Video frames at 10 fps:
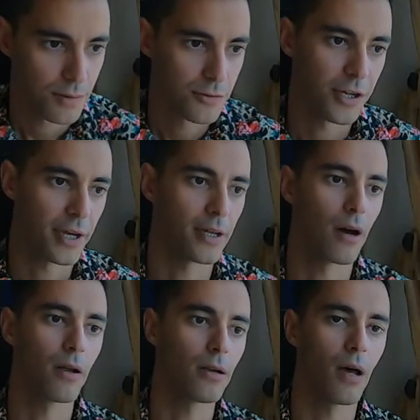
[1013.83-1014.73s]
Checking
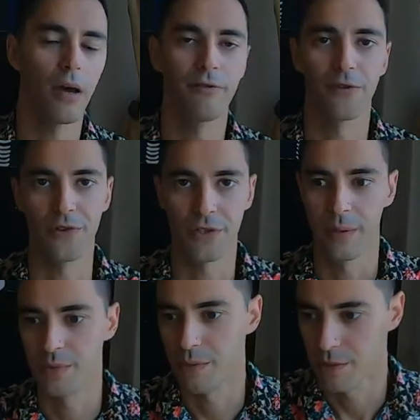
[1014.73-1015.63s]
online for
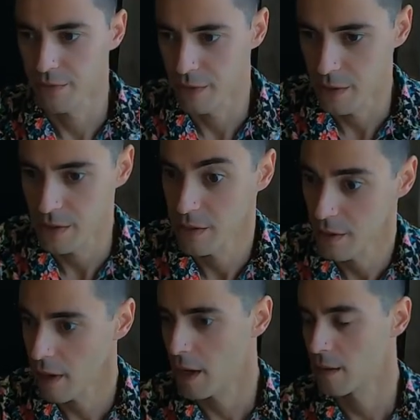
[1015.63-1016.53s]
symptoms of this and
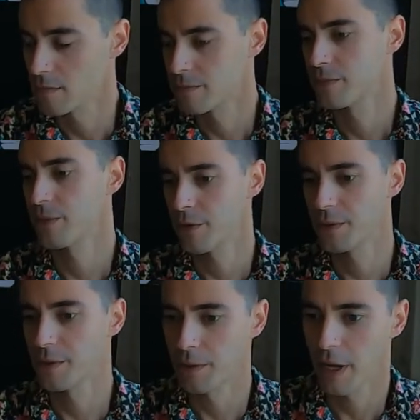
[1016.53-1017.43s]
that. No,
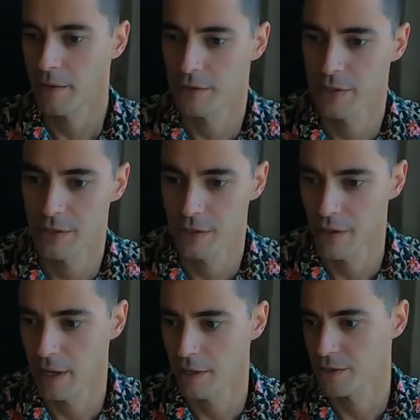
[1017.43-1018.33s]
you don't have this and
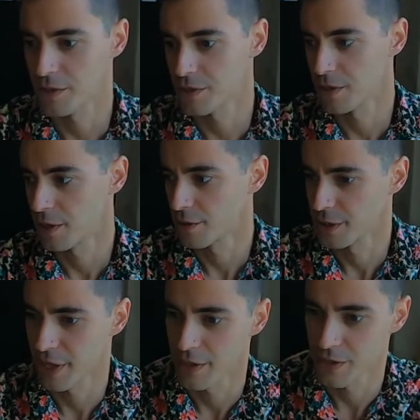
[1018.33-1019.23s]
that. It's just another
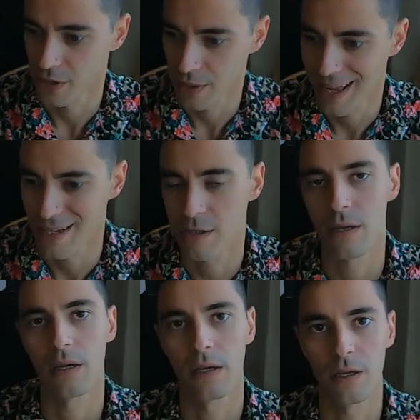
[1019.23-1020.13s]
case, a
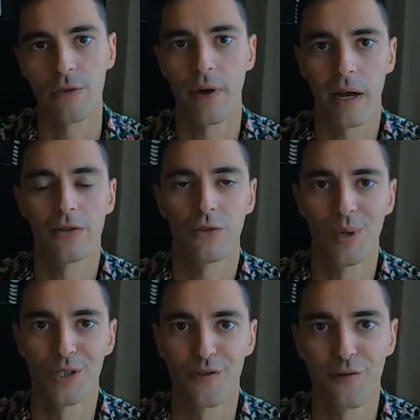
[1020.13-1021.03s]
classic, you've had too
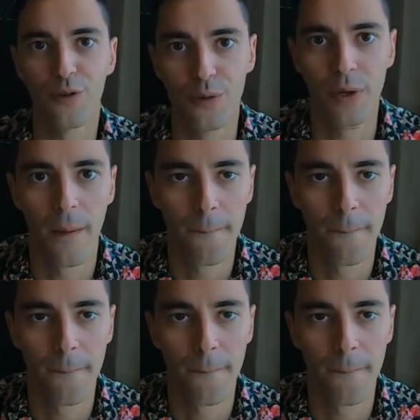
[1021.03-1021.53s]
much food.